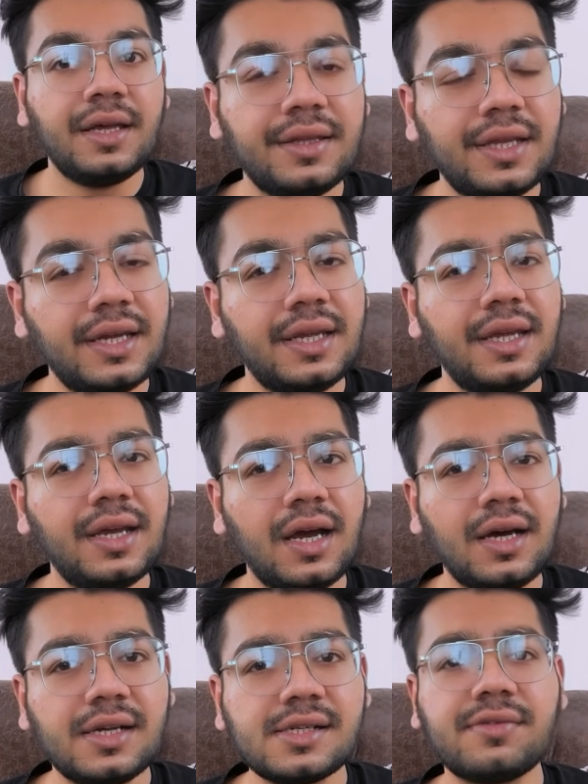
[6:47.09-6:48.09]
Then he
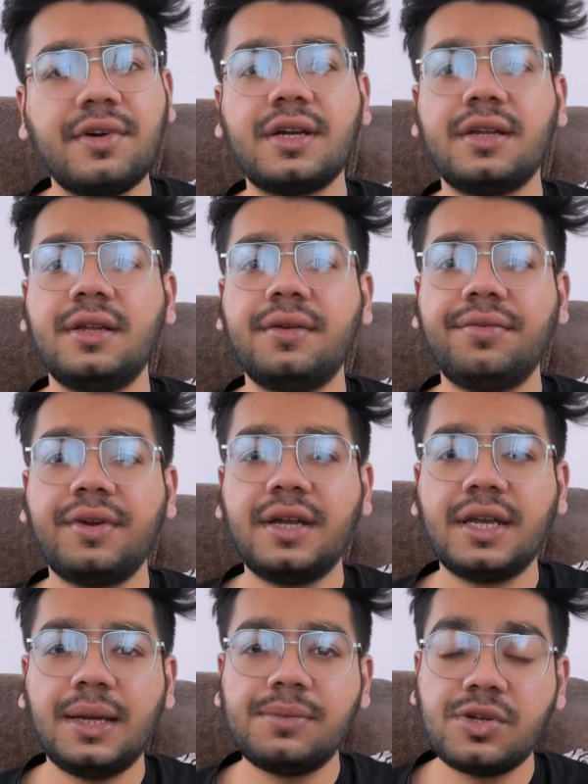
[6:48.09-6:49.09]
asks what are the
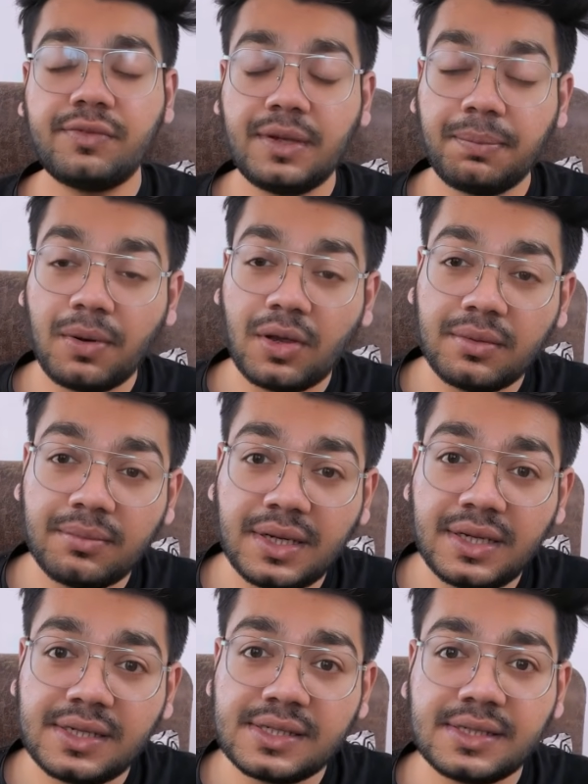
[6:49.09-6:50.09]
different types of
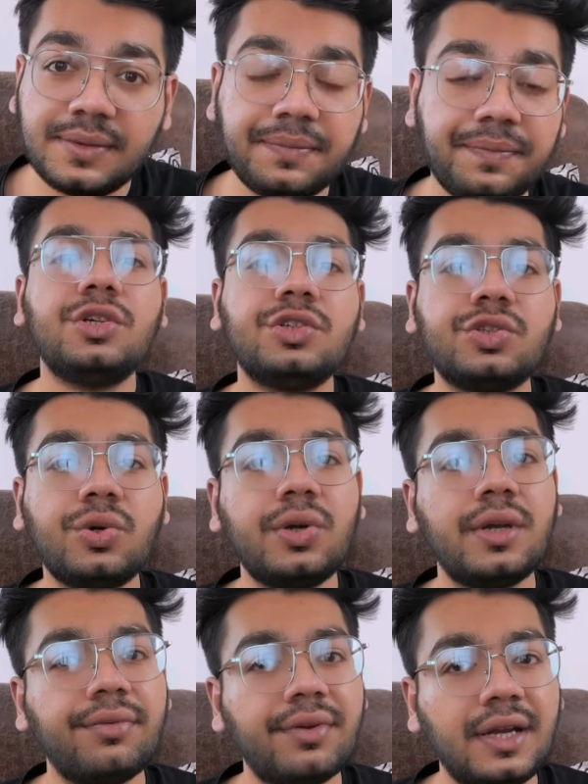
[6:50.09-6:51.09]
deployments. So
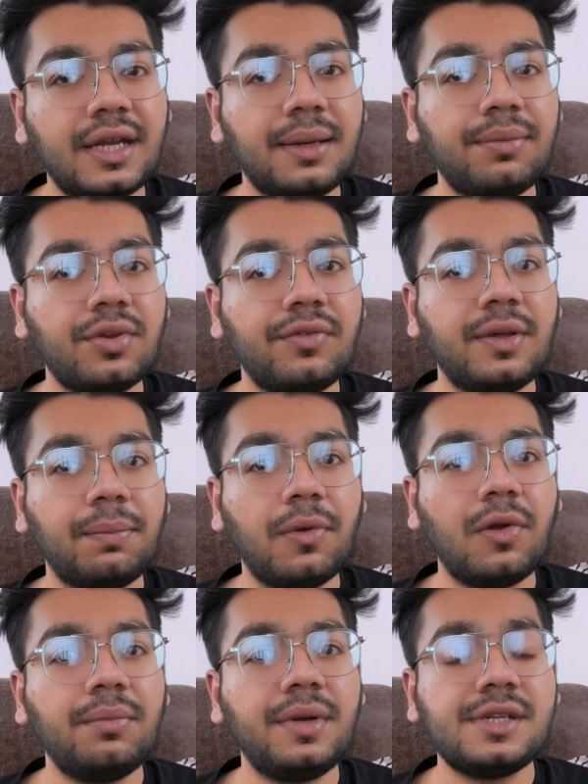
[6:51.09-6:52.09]
different types of
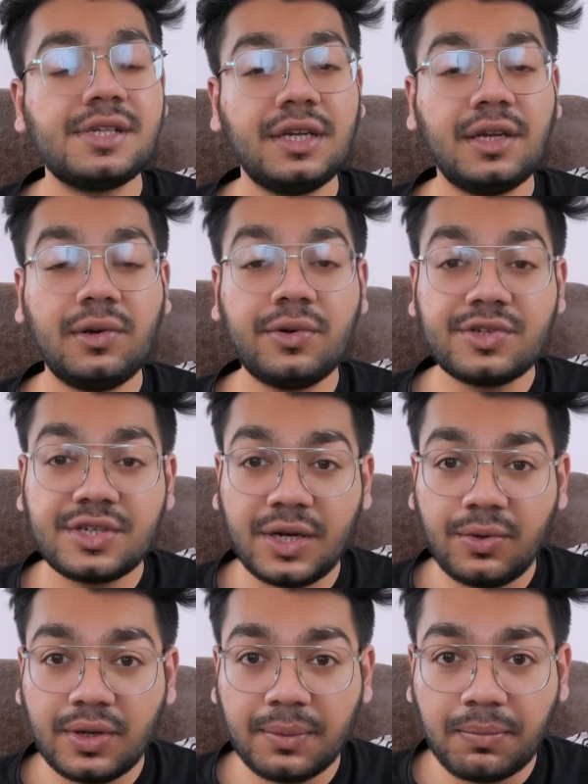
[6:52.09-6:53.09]
deployments include
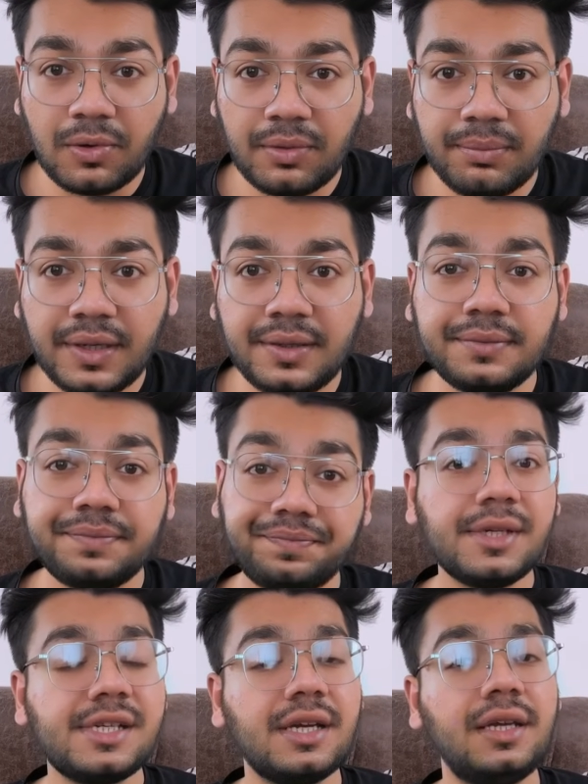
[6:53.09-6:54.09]
shadow deployment.
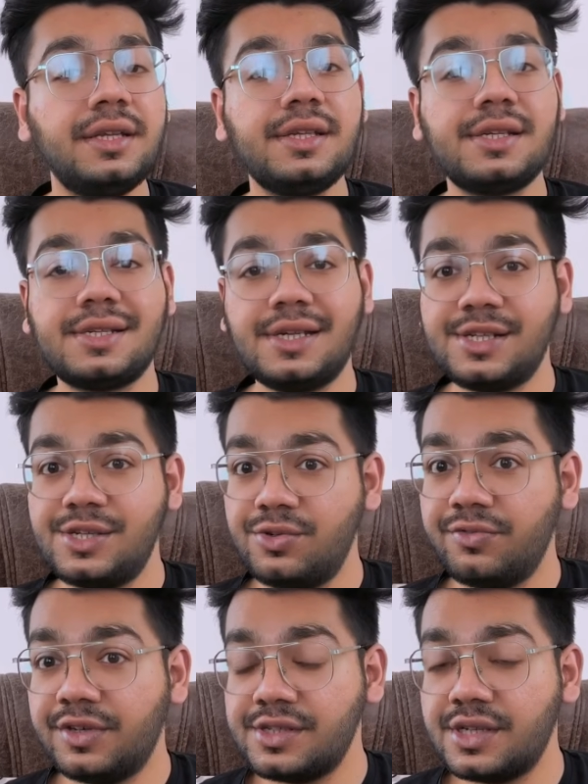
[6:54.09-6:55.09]
Basically, this tests
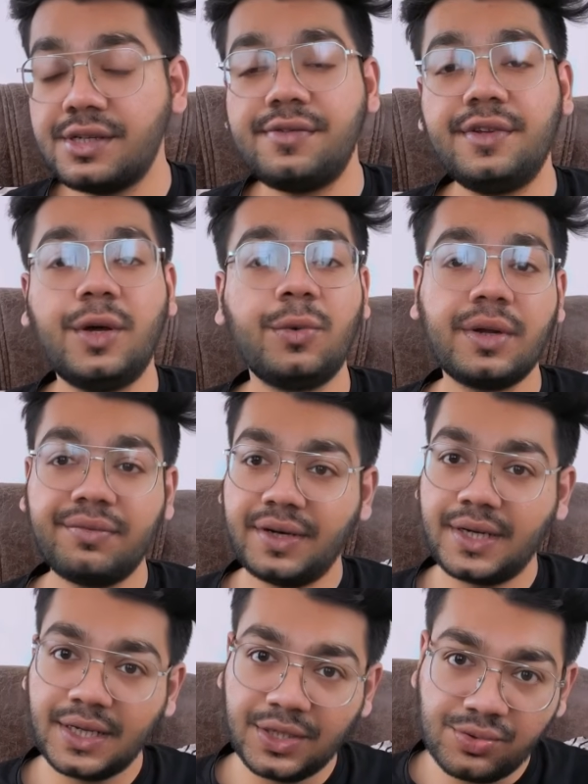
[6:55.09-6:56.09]
new versions without
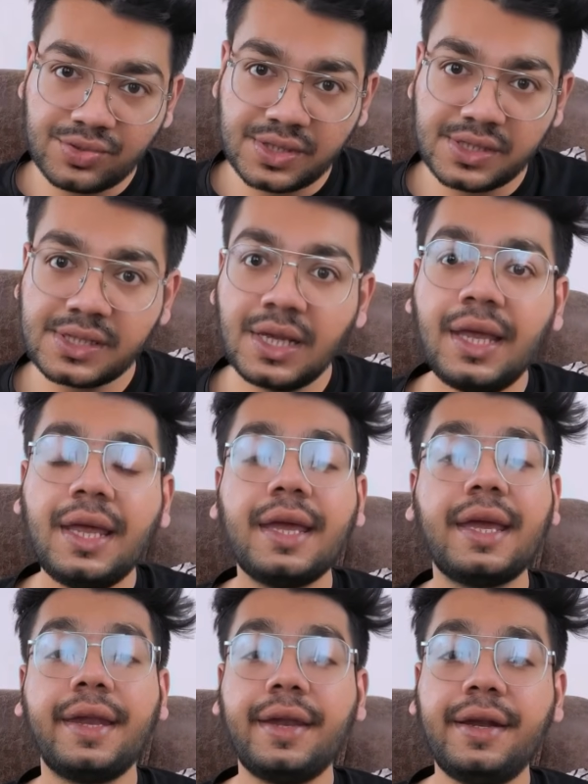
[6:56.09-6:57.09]
affecting users
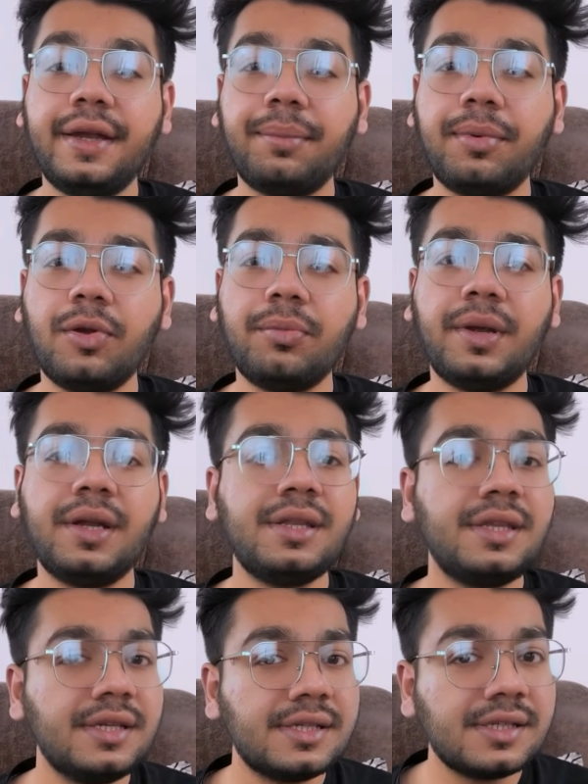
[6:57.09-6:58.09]
canary
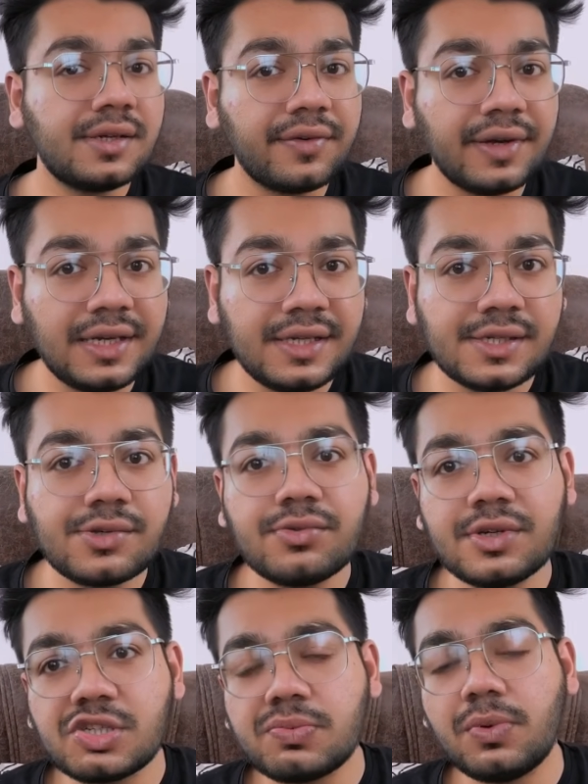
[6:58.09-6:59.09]
deployment this release
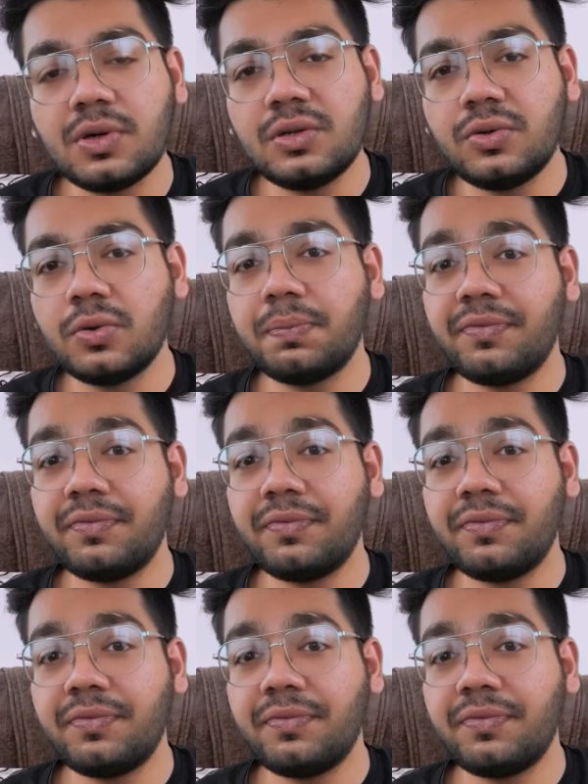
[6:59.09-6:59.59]
to a small group